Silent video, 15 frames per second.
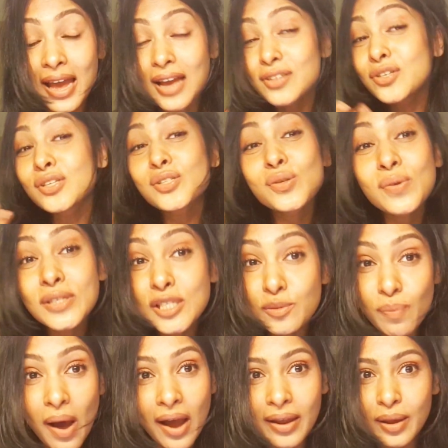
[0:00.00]
and just to
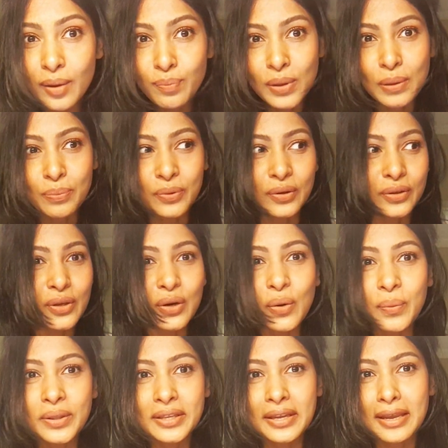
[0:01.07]
inspire people, you know,
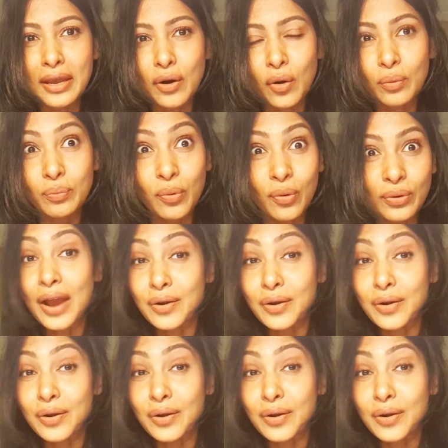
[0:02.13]
when they get on board.